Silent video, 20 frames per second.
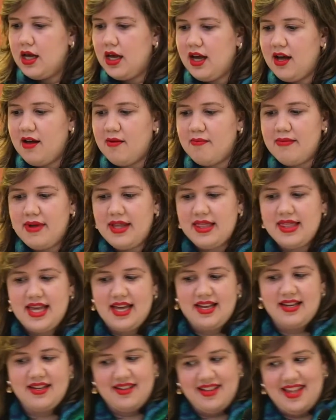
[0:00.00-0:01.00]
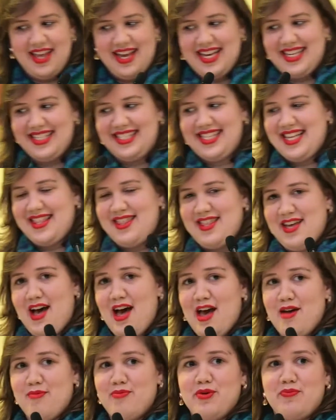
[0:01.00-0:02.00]
And then, like I said, the
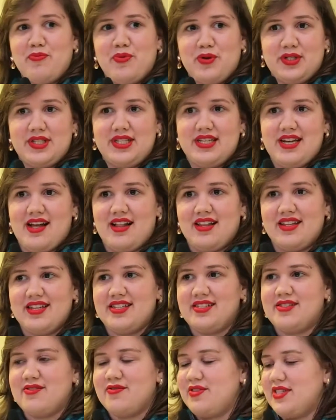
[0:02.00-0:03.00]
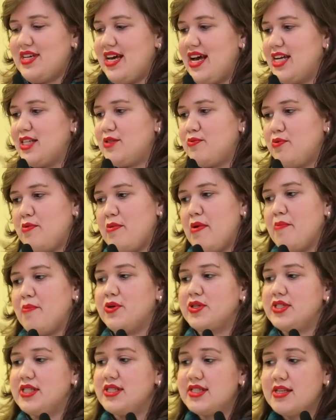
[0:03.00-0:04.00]
hybrid personalities of diaspora
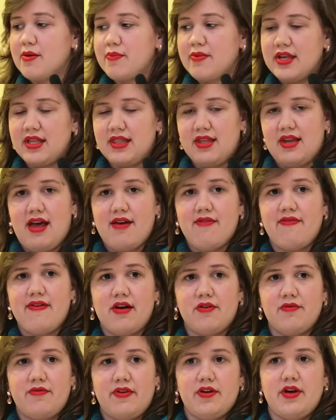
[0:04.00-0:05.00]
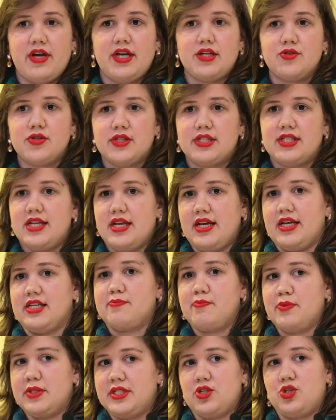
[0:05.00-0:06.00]
members, and something that I found very interesting
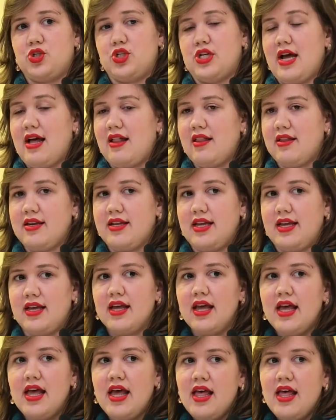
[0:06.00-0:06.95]
as positionality